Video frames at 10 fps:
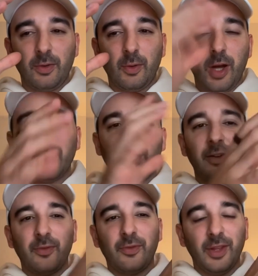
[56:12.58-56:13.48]
quality
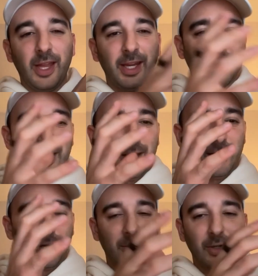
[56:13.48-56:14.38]
of like
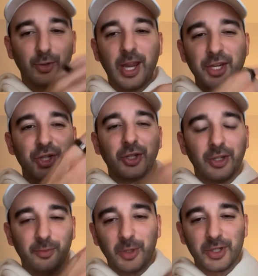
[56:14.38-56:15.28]
credential
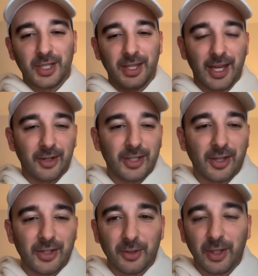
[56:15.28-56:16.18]
of person there is
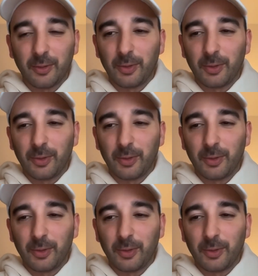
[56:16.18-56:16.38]
also like